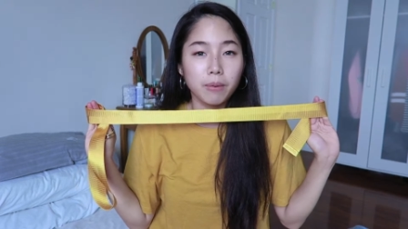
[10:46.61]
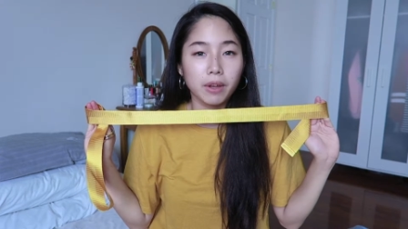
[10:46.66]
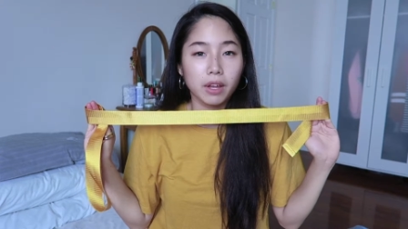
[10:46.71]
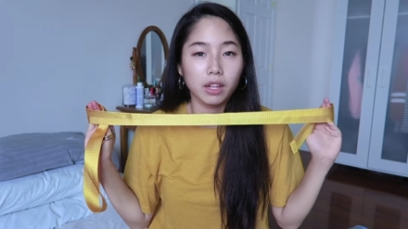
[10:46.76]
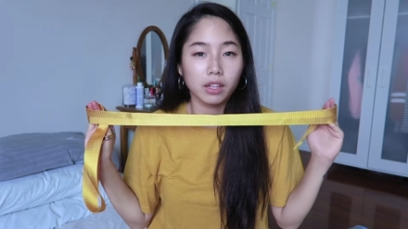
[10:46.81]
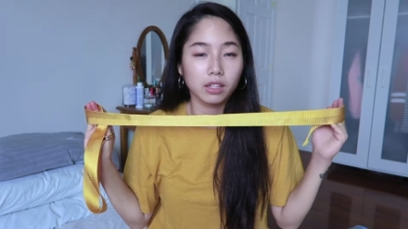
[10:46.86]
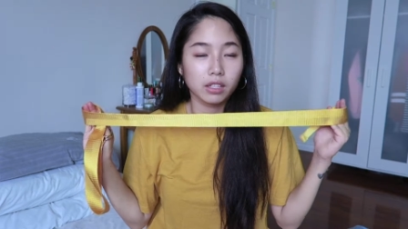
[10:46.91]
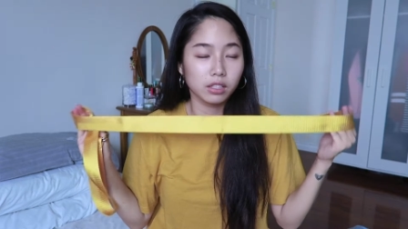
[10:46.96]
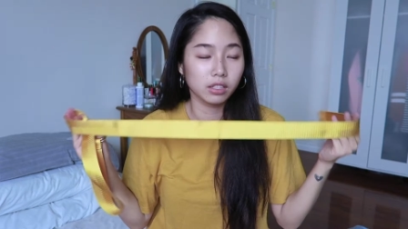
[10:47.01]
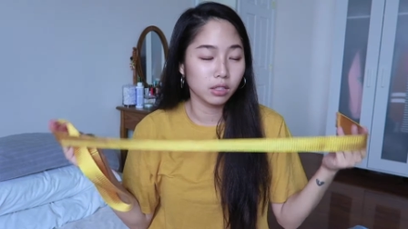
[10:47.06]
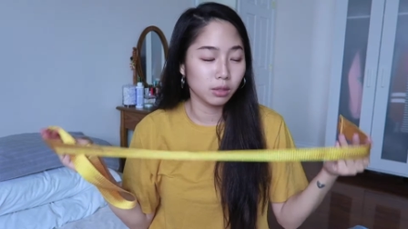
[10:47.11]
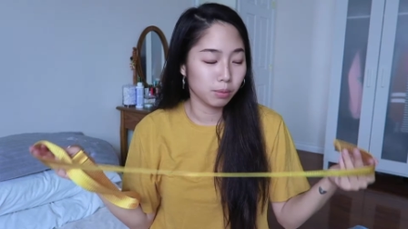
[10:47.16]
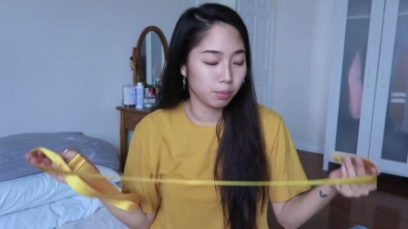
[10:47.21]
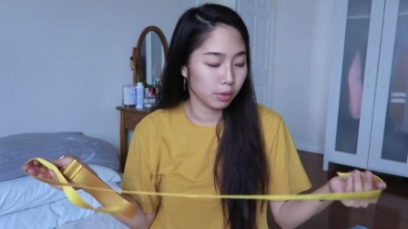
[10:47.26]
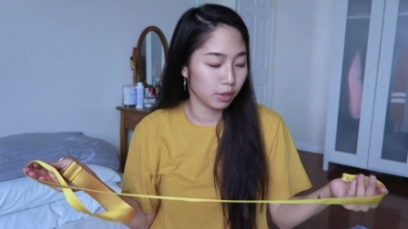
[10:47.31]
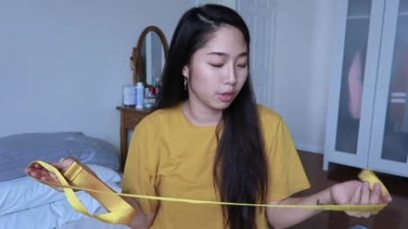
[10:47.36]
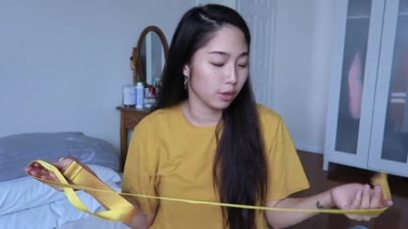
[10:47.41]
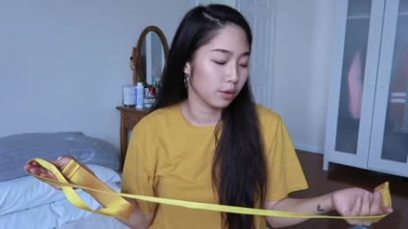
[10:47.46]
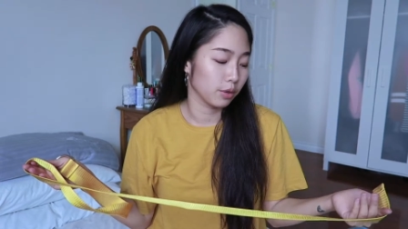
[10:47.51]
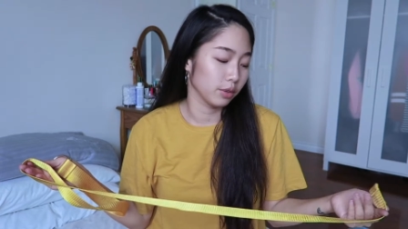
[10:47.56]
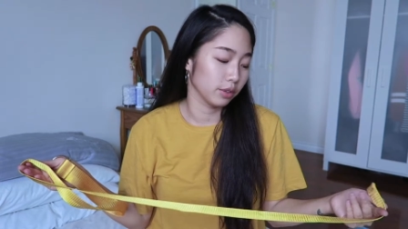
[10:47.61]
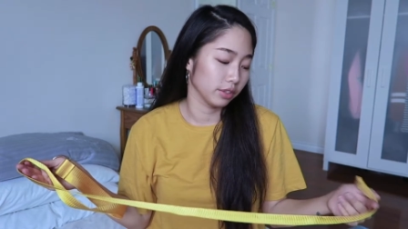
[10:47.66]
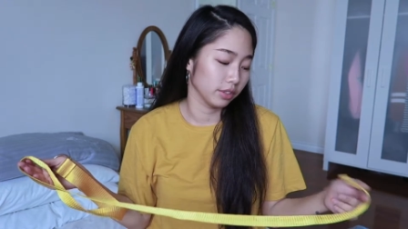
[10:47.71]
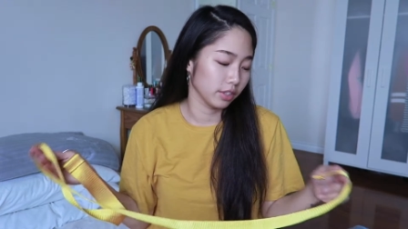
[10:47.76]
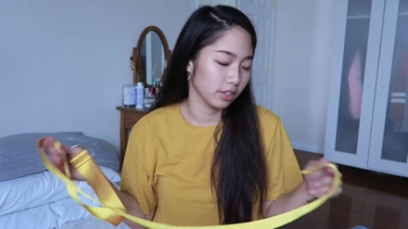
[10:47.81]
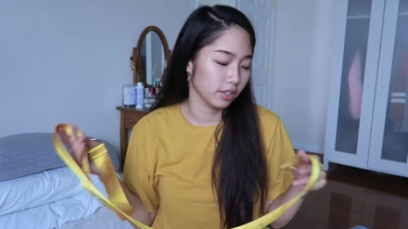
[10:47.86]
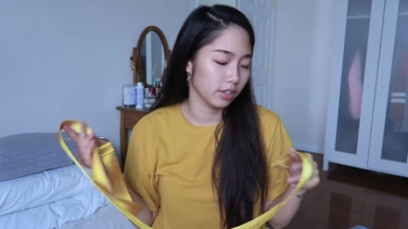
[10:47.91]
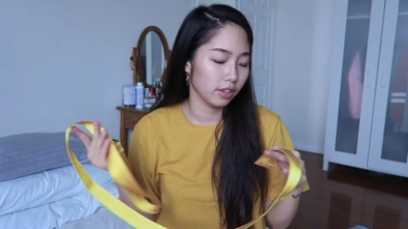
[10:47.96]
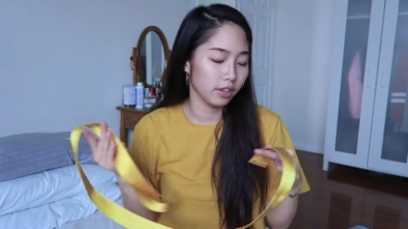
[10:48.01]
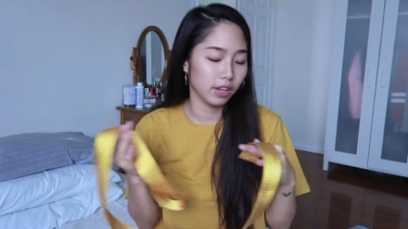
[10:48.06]
but this is pretty cool
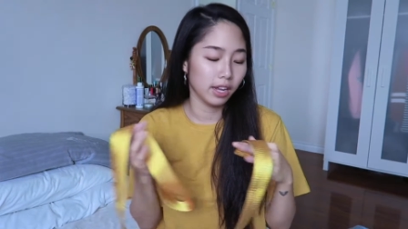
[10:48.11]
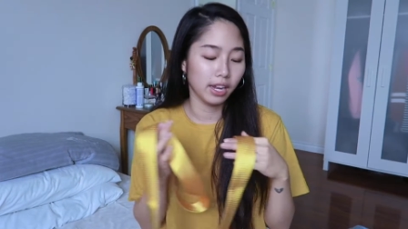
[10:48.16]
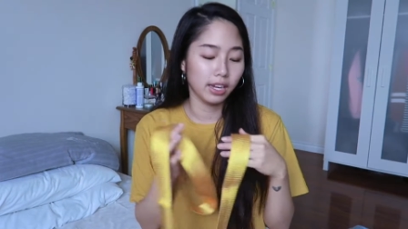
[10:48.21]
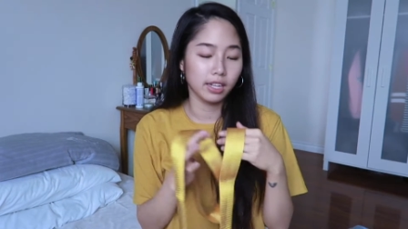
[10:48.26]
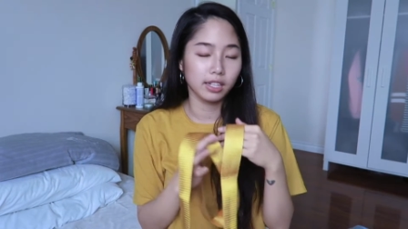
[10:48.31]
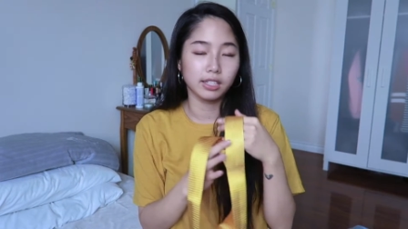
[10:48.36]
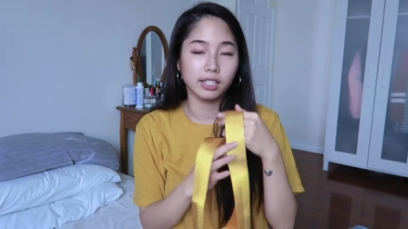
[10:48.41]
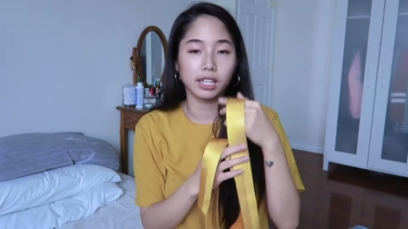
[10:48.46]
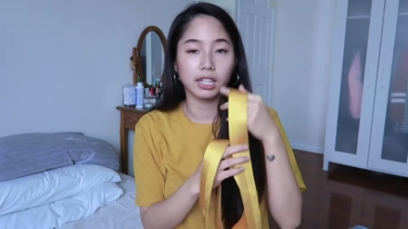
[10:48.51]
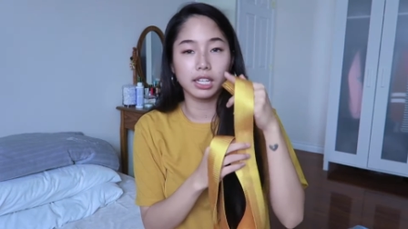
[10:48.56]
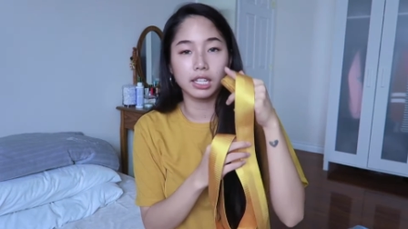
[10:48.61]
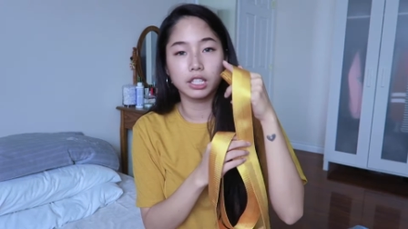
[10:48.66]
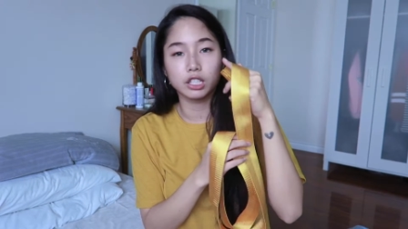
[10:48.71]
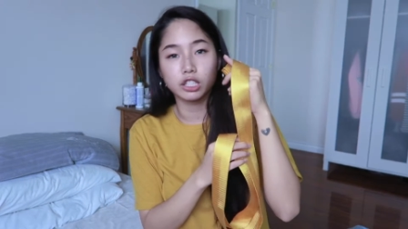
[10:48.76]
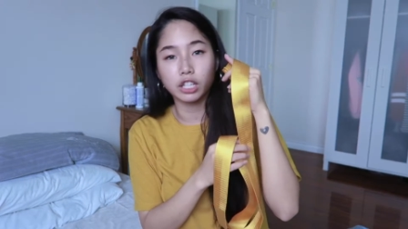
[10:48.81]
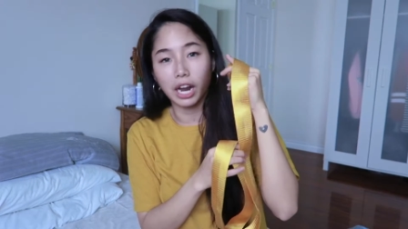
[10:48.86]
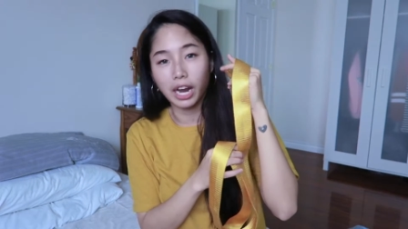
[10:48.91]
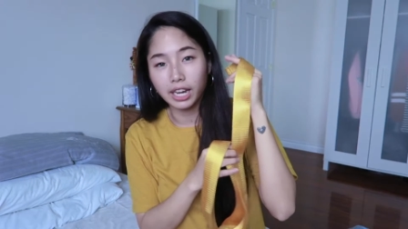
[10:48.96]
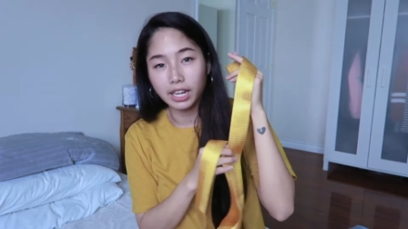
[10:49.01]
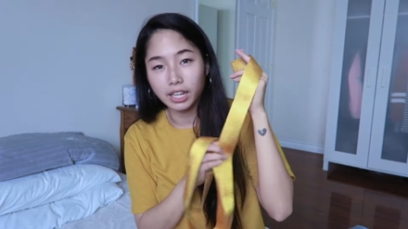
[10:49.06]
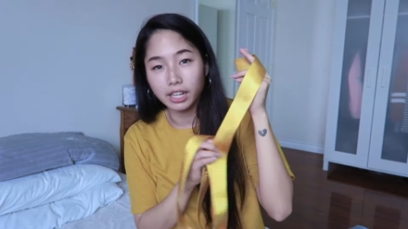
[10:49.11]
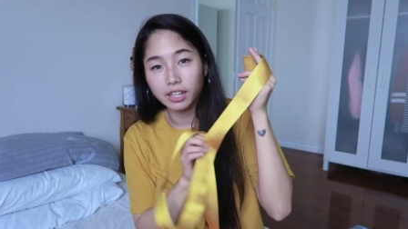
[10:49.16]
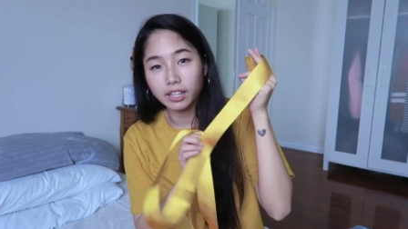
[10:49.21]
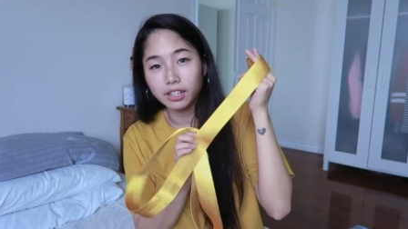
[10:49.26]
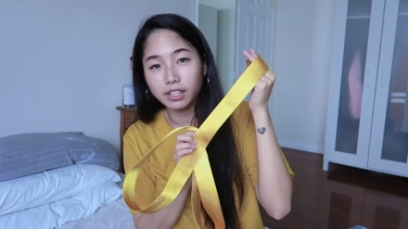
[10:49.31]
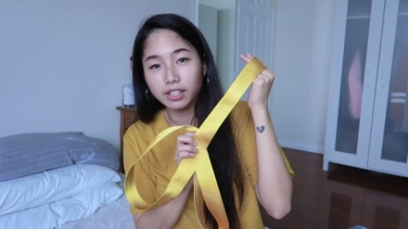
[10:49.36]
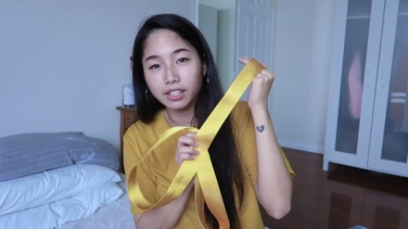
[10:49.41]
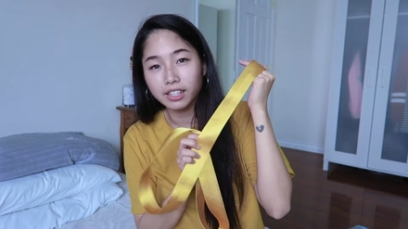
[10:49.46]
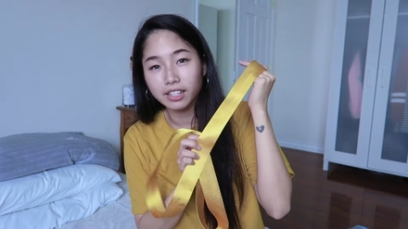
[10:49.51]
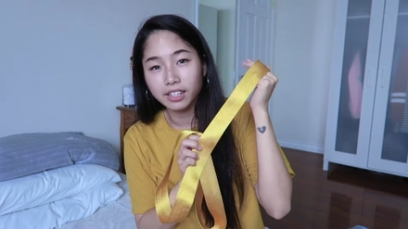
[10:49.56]
still. And it's like
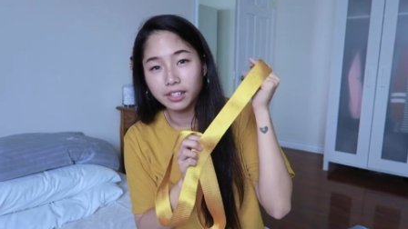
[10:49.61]
shiny.